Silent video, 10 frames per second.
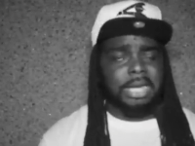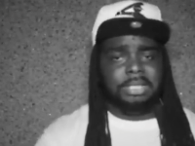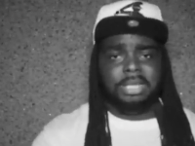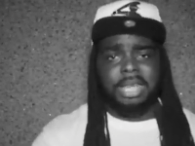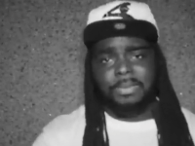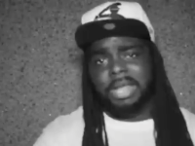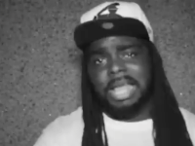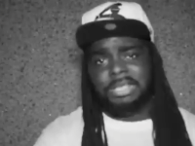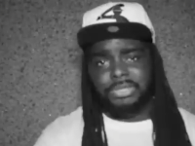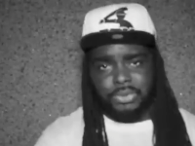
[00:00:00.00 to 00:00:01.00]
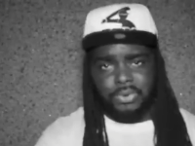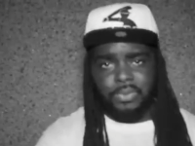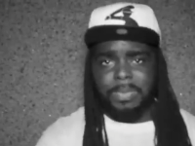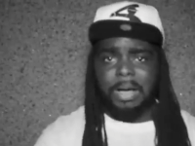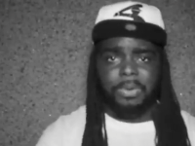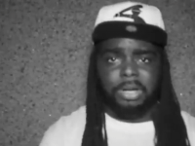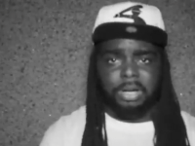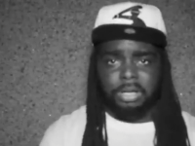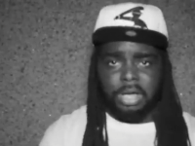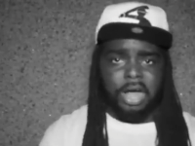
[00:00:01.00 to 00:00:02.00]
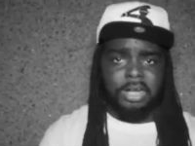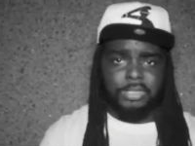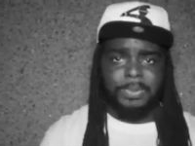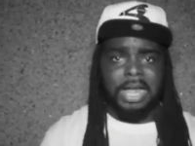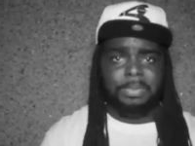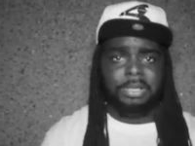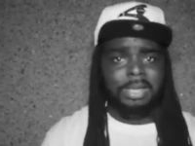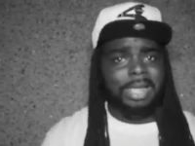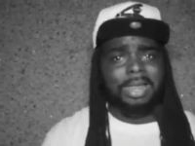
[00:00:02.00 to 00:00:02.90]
out of ten they would have got sued by one of the artists probably,